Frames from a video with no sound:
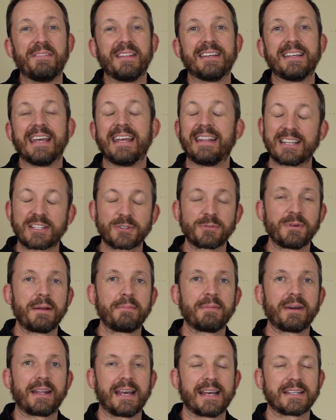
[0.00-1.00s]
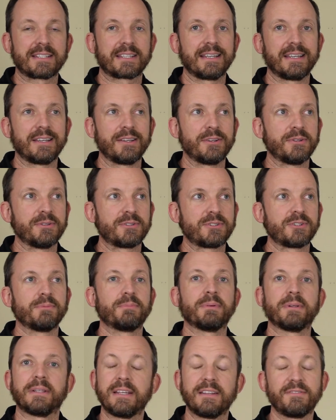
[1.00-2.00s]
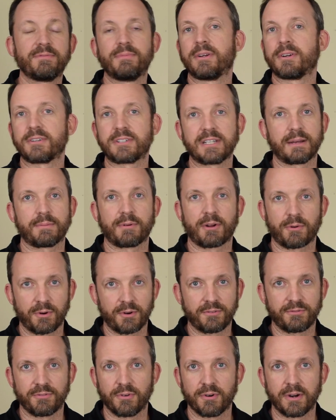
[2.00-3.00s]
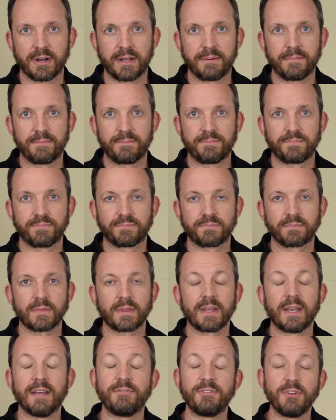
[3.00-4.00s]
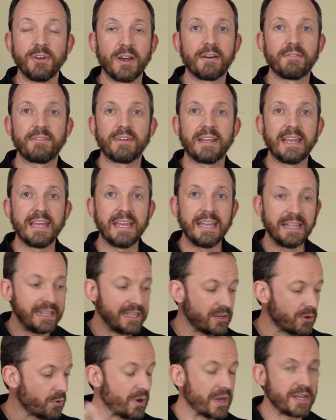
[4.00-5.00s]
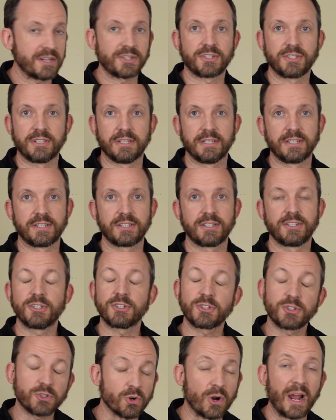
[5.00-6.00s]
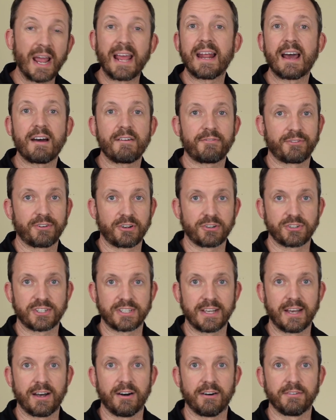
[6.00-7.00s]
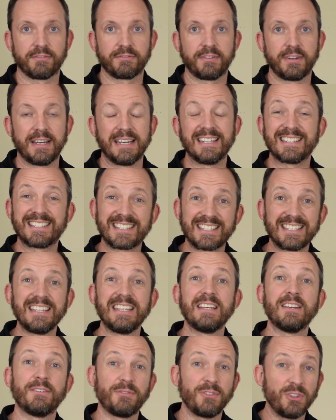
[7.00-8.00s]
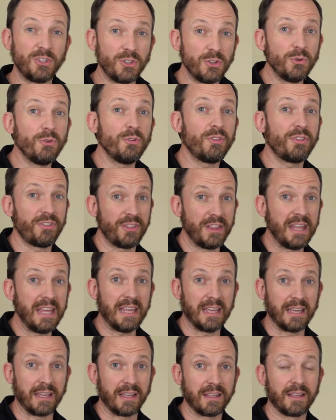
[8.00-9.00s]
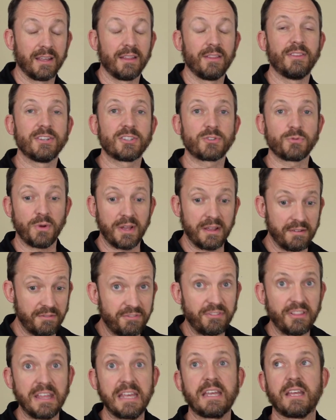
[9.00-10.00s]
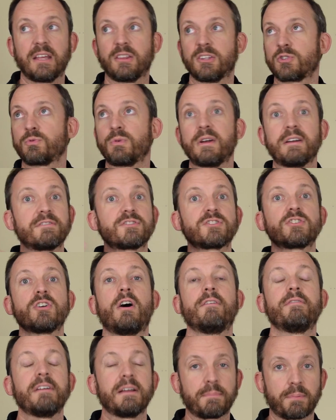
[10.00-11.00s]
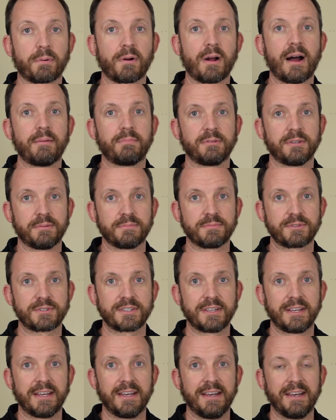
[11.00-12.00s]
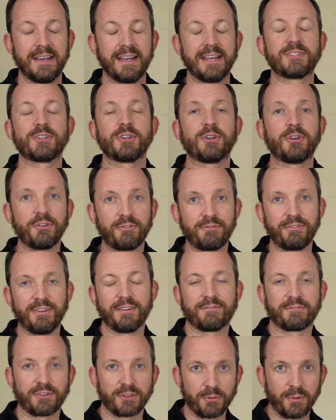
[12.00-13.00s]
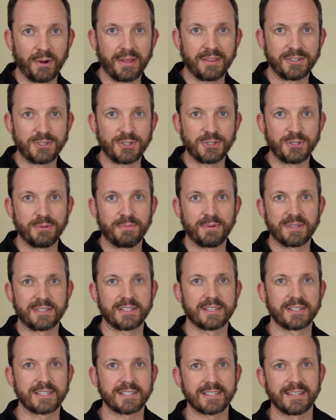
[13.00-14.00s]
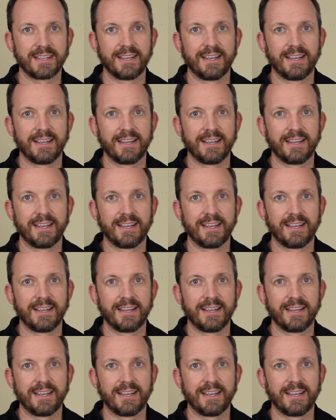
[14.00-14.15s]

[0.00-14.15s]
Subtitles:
And that's why I'm not asking you to believe me or take my word for it. If you have any questions, just try it out for yourself and see if you think this way of thinking, this way of solving problems is a good fit for the way that you do business.